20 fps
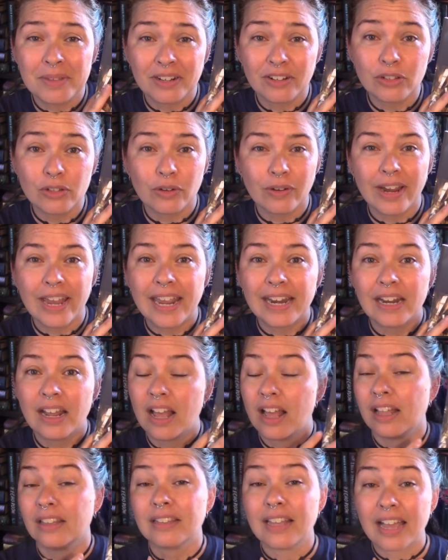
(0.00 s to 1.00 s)
middle grade
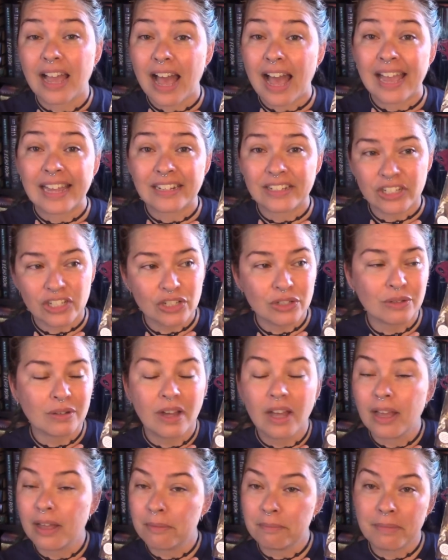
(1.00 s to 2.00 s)
like i
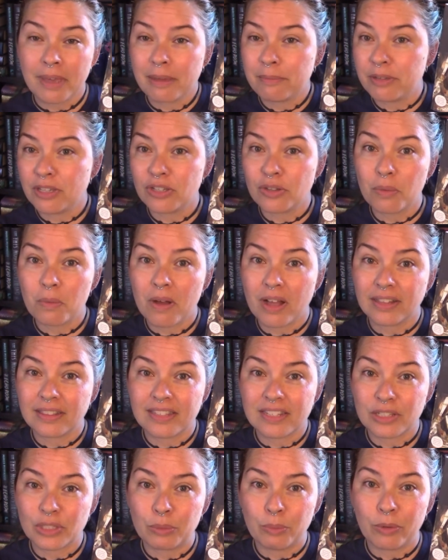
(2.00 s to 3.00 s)
do maybe you'll
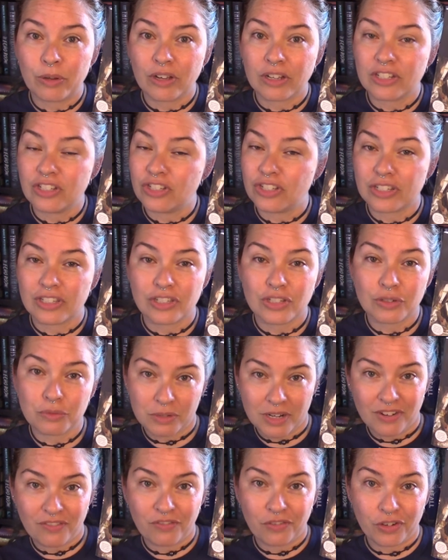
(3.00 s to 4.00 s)
want this book just
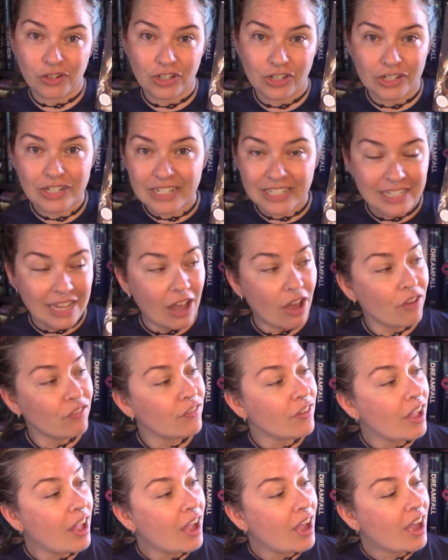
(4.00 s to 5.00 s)
to read for
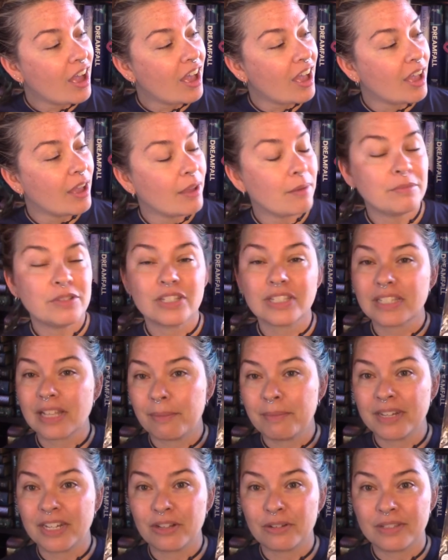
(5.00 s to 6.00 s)
yourself um, just
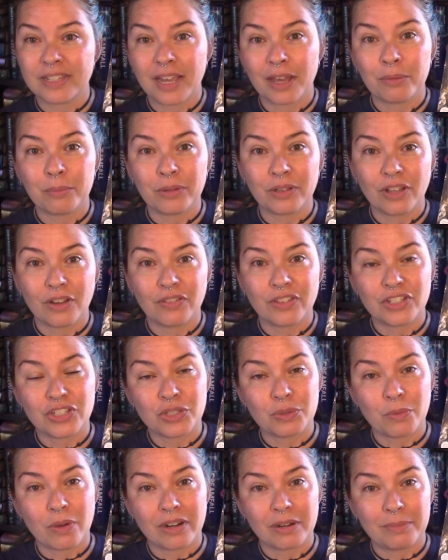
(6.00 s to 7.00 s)
let me know down below
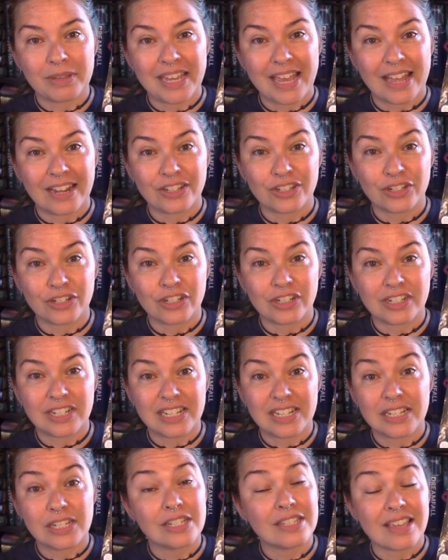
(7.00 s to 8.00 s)
that you want to be entered
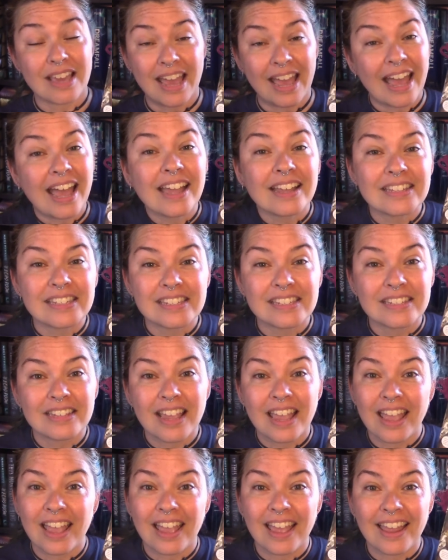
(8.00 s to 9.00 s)
into the hat
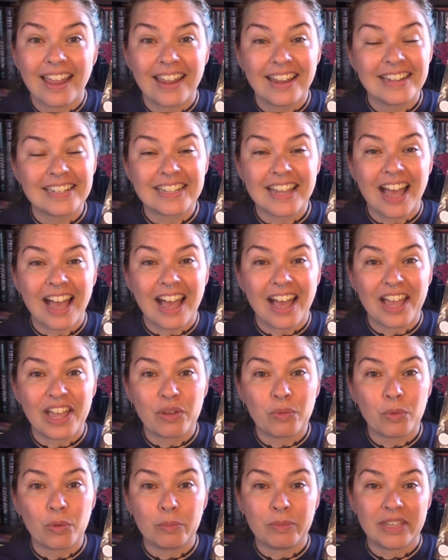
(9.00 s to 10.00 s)
and
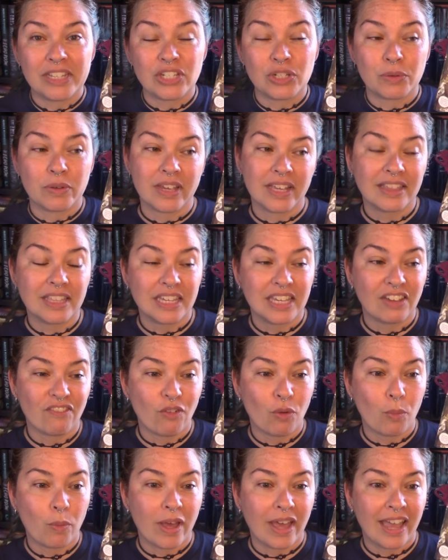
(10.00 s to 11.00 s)
I will be doing the
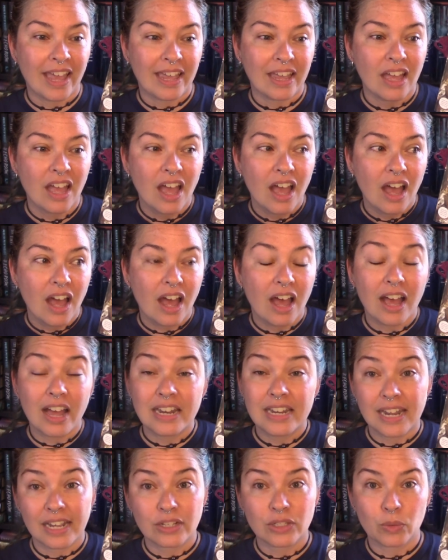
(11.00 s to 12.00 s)
giveaway
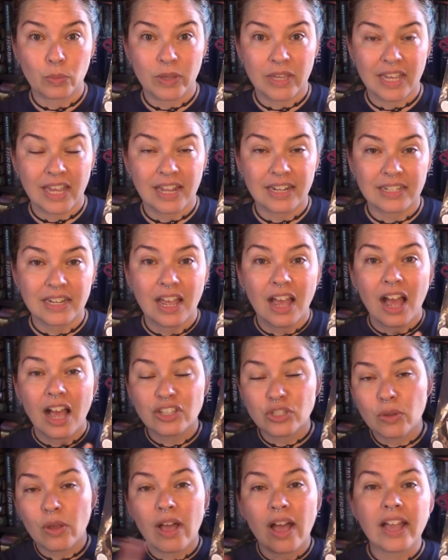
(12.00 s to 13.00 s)
uh, next weekend.
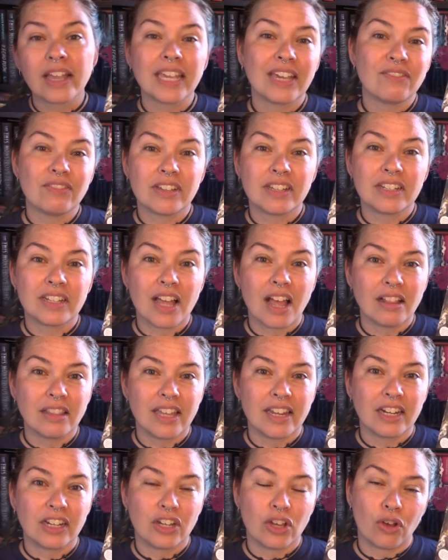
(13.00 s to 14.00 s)
So I'll give it, I'll
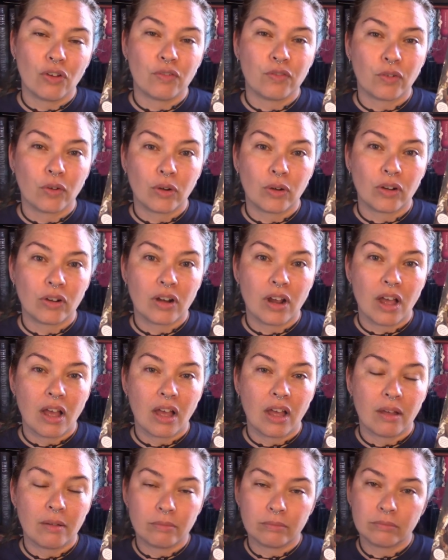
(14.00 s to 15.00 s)
let it go for
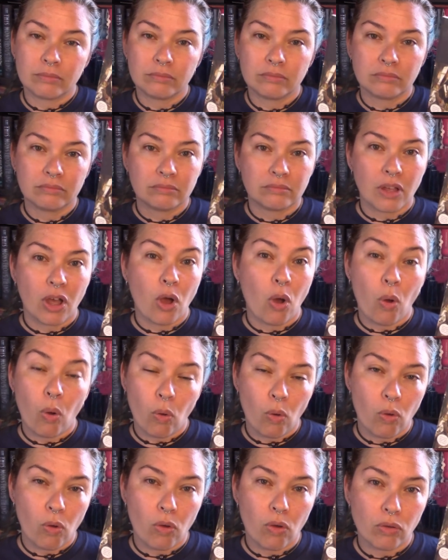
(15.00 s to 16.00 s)
um, a
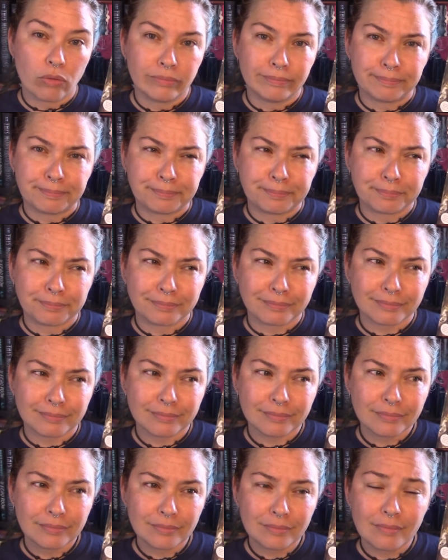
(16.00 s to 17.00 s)
whole
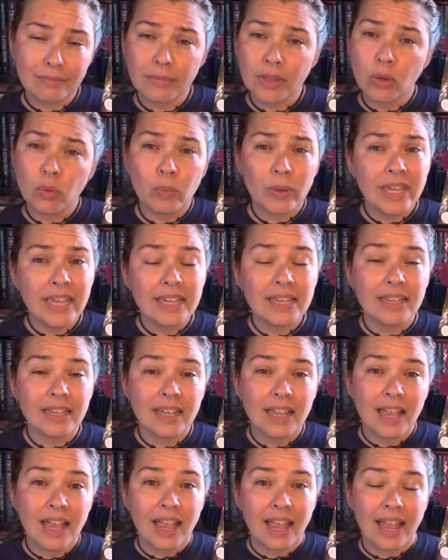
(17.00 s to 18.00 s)

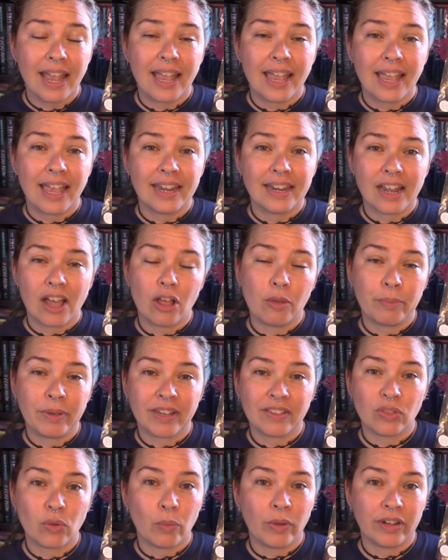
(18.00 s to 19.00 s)
week and I'll
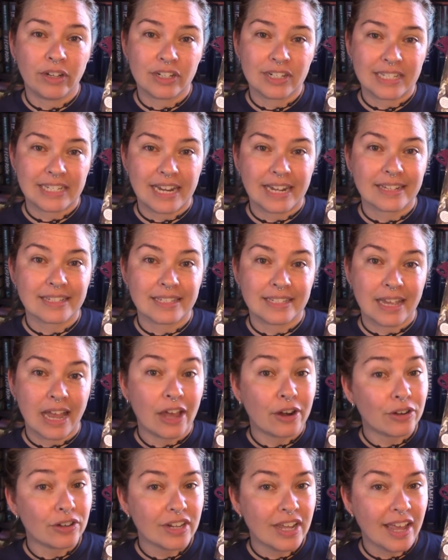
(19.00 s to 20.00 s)
pick the winners next
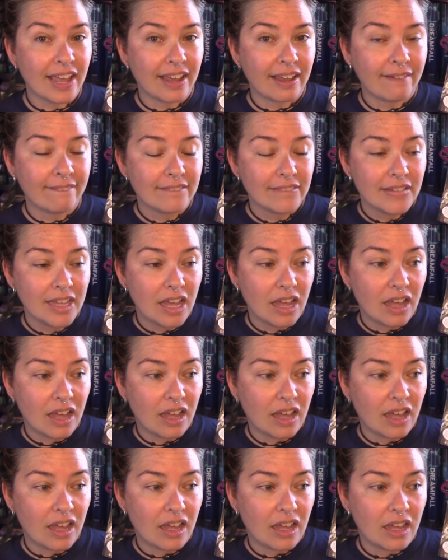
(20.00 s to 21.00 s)
Saturday.
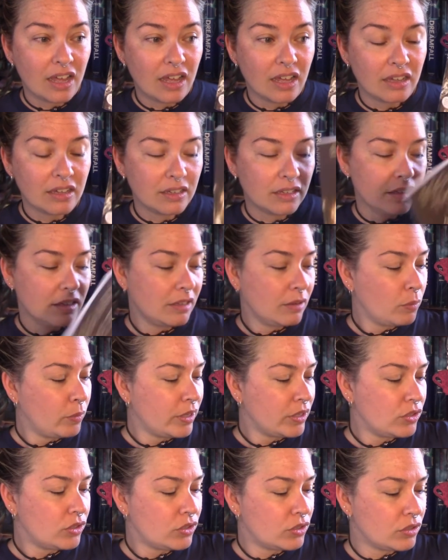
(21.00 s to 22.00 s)
Uh,
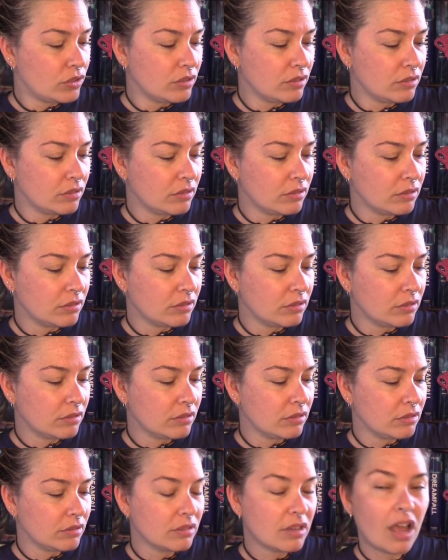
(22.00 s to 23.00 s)
which
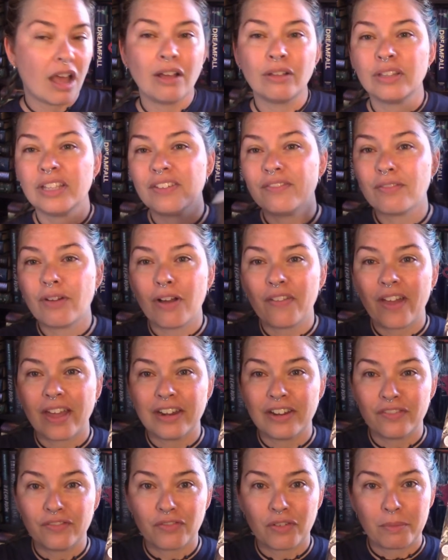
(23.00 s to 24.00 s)
I'll leave all
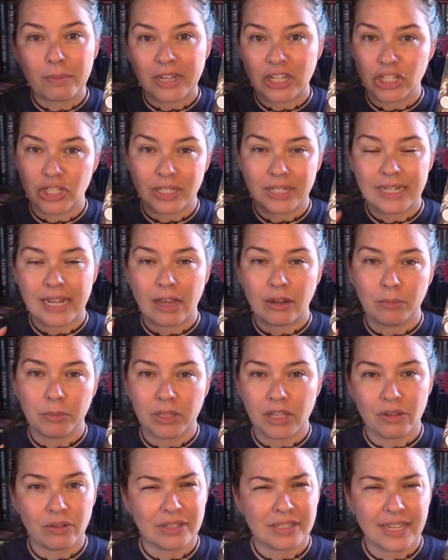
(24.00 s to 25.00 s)
that information down
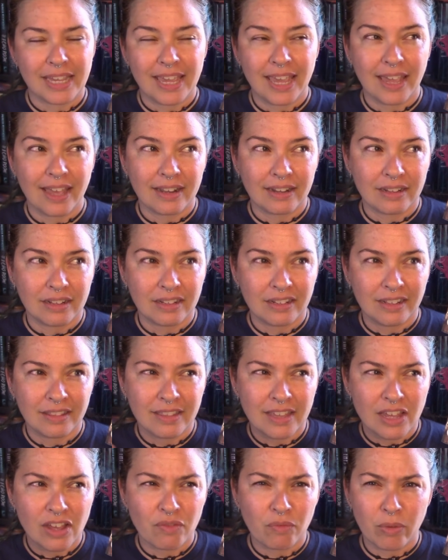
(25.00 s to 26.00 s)
below because I can't
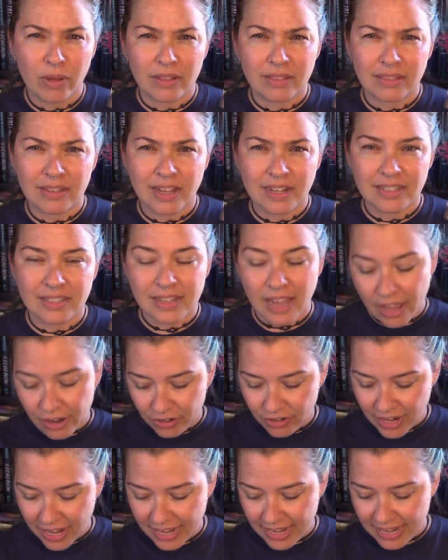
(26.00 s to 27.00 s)
think of what next
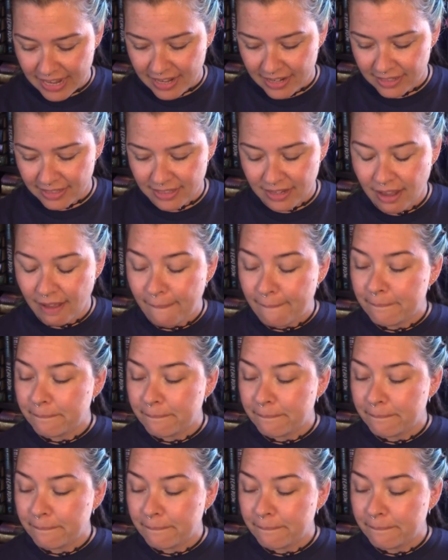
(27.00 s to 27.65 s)
Saturday is.